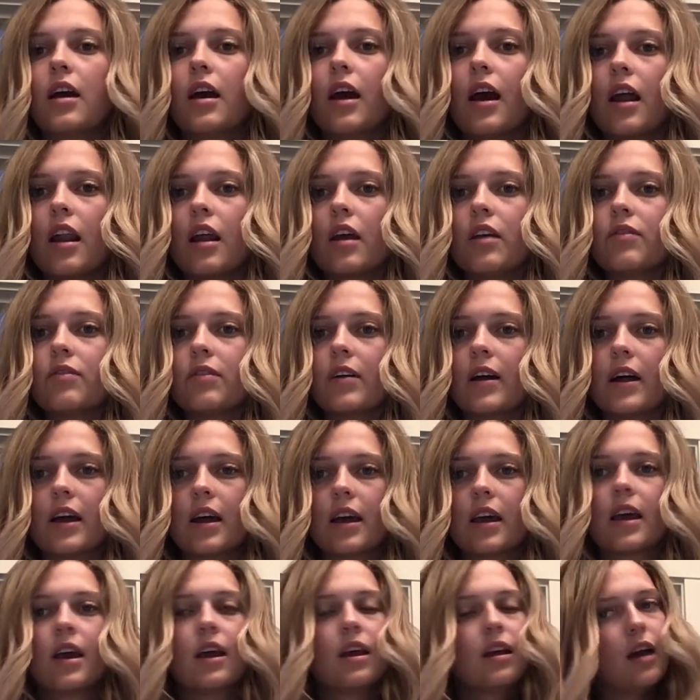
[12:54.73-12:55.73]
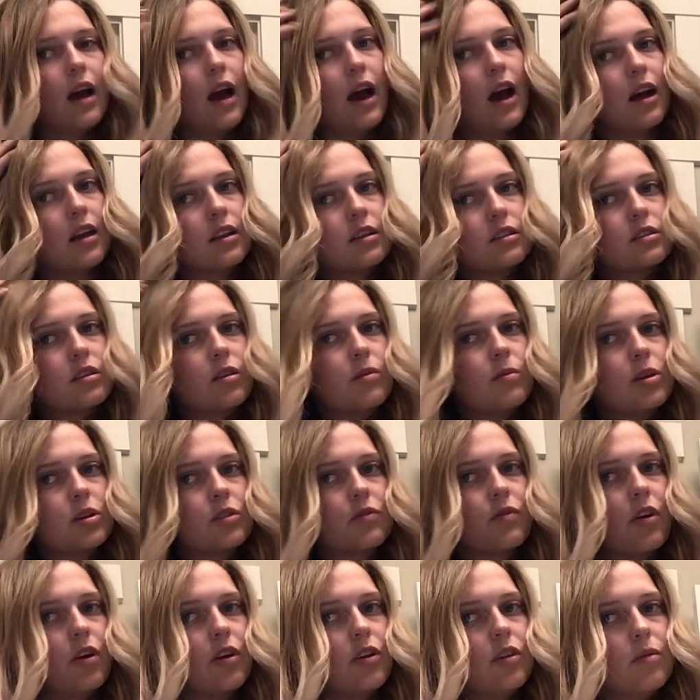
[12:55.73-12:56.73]
and I feel like it adds so much
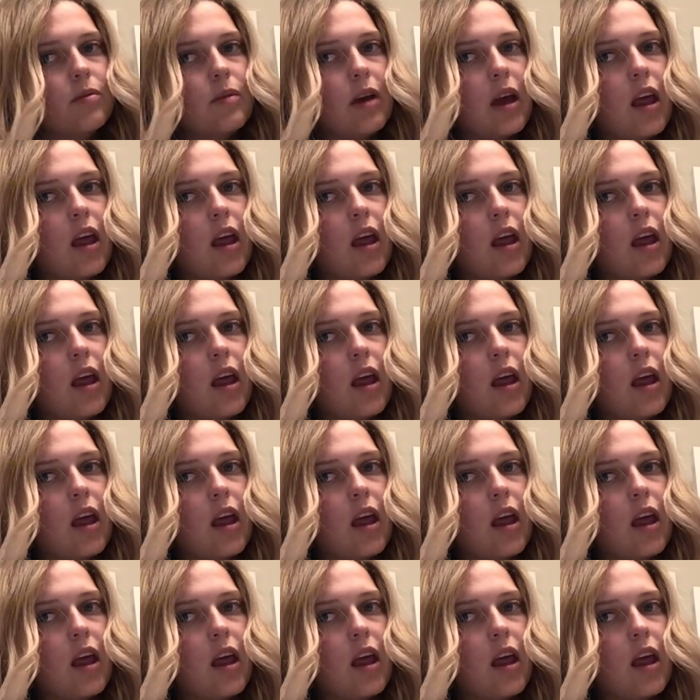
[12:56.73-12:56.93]
volume.